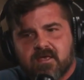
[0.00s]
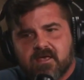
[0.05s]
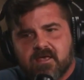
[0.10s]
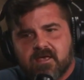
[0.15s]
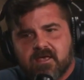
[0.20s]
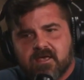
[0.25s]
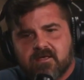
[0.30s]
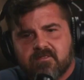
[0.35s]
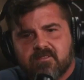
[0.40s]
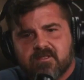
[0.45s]

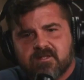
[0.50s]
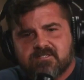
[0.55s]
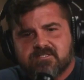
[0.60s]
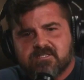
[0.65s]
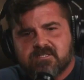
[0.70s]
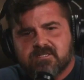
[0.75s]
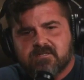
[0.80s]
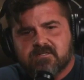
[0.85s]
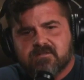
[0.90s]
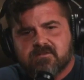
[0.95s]
And then
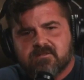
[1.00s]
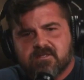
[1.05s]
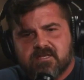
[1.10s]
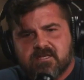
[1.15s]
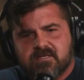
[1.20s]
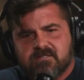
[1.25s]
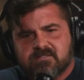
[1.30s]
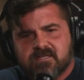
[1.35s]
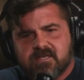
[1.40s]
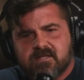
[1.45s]
he
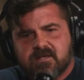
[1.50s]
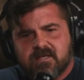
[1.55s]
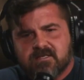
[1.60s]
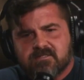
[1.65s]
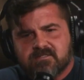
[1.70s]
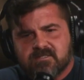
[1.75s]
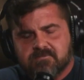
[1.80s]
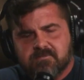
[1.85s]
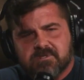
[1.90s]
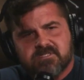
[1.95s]
said, has
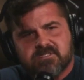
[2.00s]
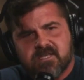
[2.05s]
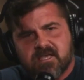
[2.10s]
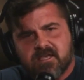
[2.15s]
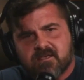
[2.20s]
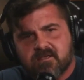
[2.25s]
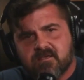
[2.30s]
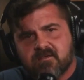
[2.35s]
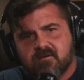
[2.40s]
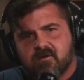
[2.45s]
he been
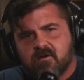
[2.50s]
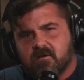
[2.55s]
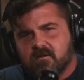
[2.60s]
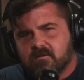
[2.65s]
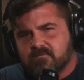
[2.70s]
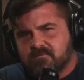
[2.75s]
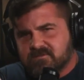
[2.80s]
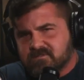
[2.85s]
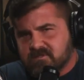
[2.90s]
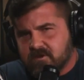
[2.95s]
taking all of
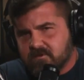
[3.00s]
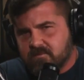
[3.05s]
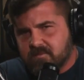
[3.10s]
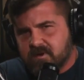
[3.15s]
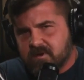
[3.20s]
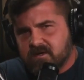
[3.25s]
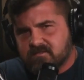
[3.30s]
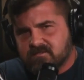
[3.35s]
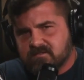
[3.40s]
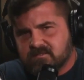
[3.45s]
his other
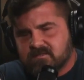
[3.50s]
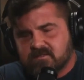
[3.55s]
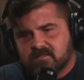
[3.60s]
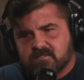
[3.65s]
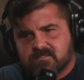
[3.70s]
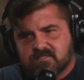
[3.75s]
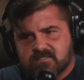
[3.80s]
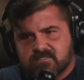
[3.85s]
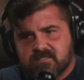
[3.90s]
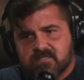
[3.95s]
medicine? And
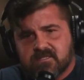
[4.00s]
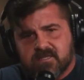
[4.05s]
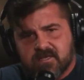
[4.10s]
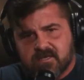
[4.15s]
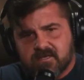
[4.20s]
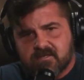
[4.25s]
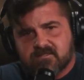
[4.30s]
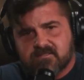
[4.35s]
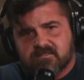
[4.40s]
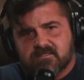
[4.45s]
she said,
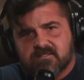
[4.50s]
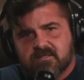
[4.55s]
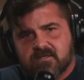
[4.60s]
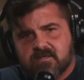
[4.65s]
yes.